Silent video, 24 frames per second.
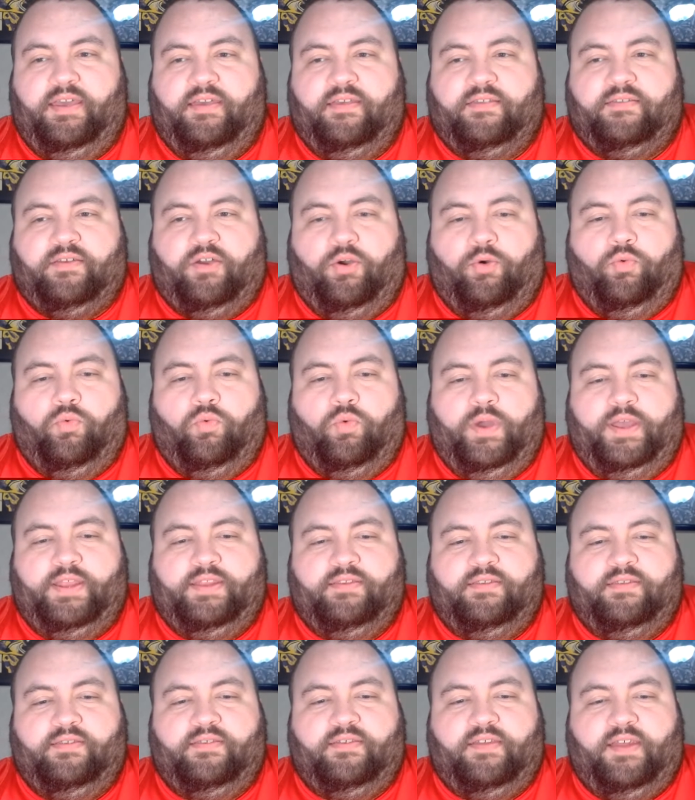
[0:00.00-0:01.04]
is
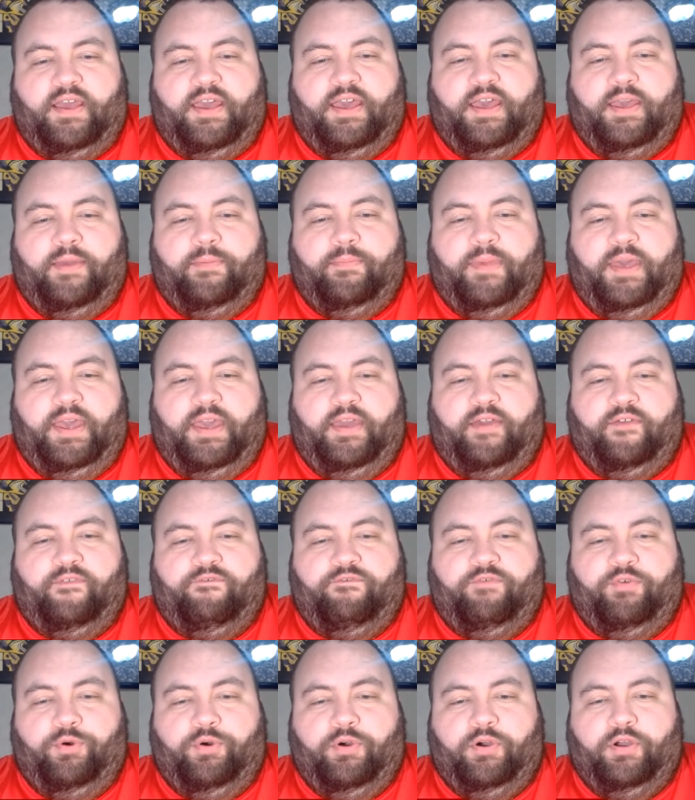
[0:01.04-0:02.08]
Wednesday, May
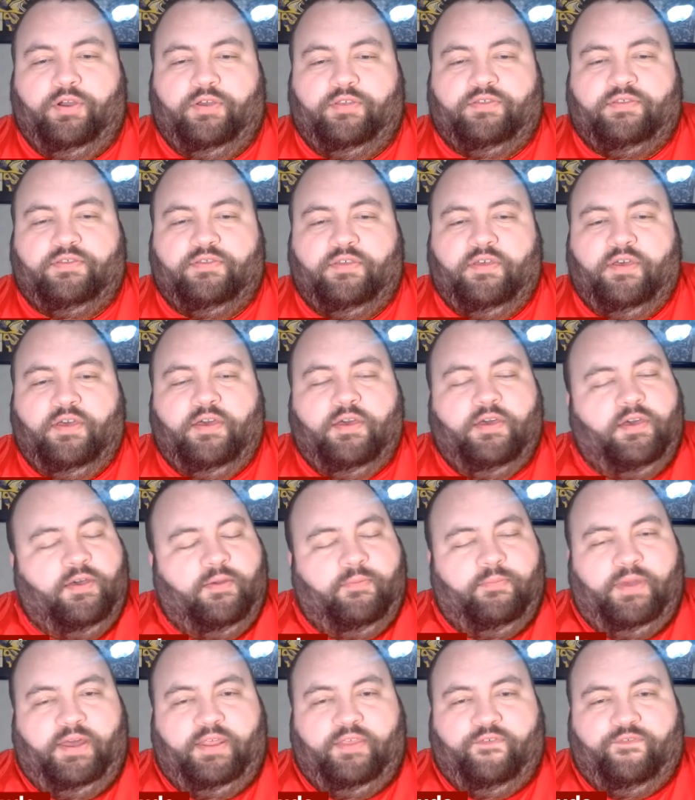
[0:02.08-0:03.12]
4th.
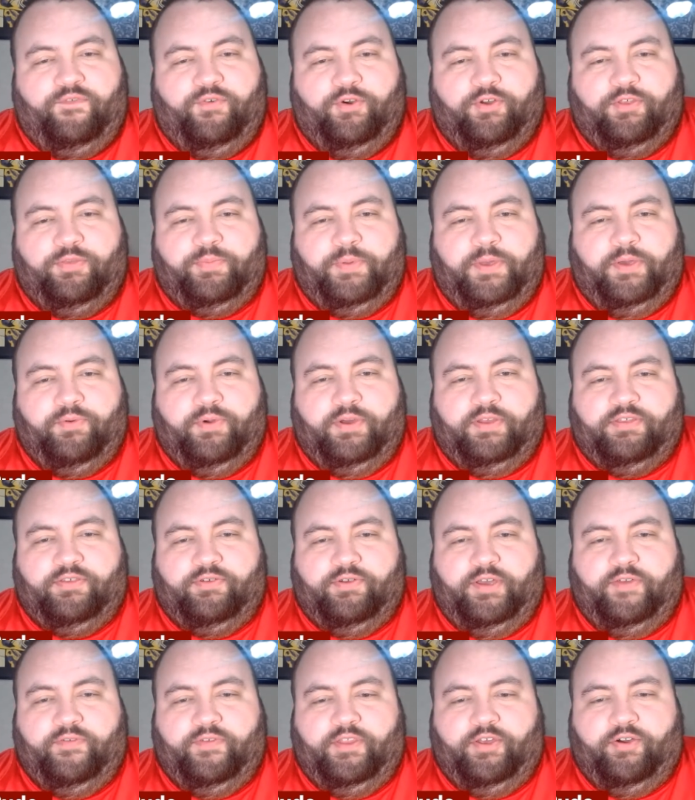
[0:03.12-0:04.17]
May the fourth be with
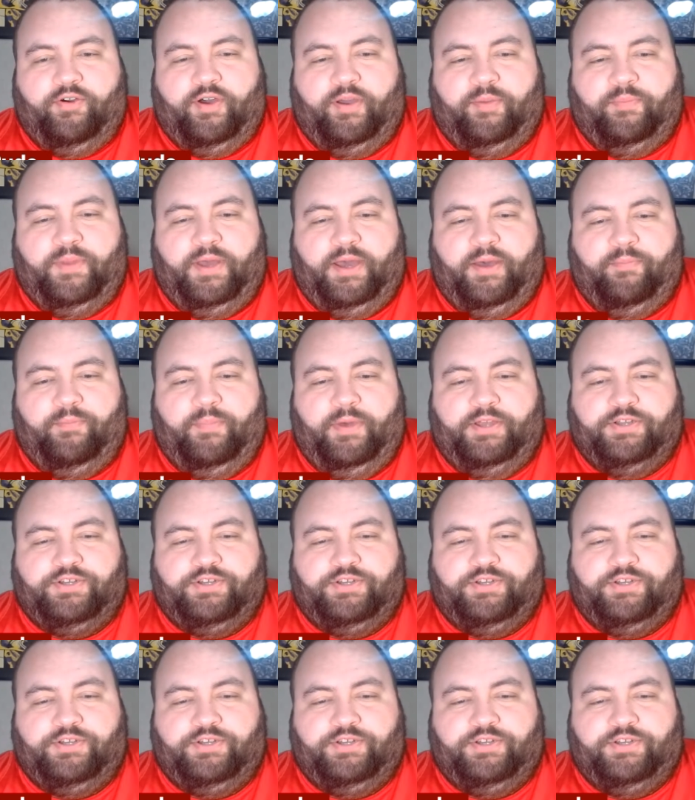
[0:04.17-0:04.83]
you, even though I'm not